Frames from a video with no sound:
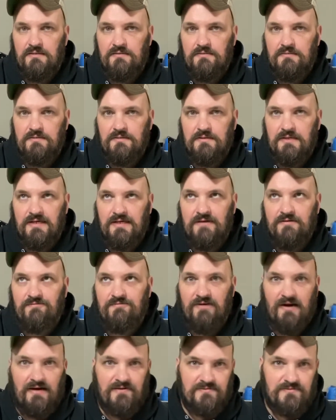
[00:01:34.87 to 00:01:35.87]
like a
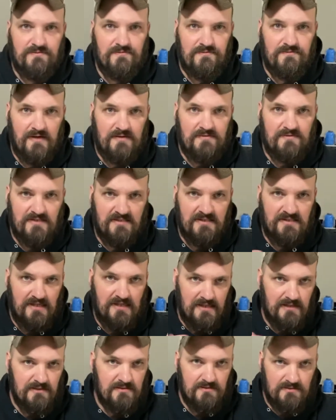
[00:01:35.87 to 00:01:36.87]

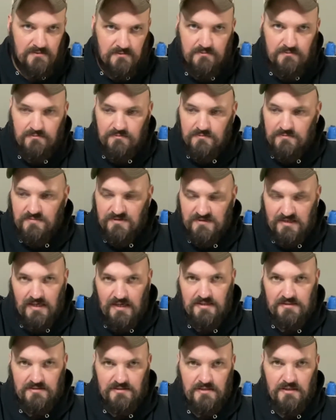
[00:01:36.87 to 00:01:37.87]
5/16
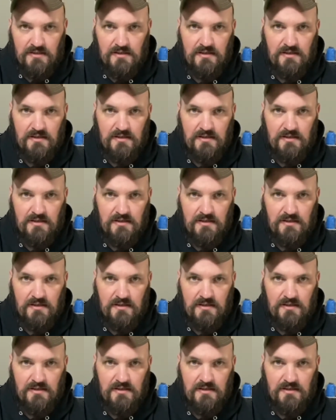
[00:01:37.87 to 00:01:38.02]
size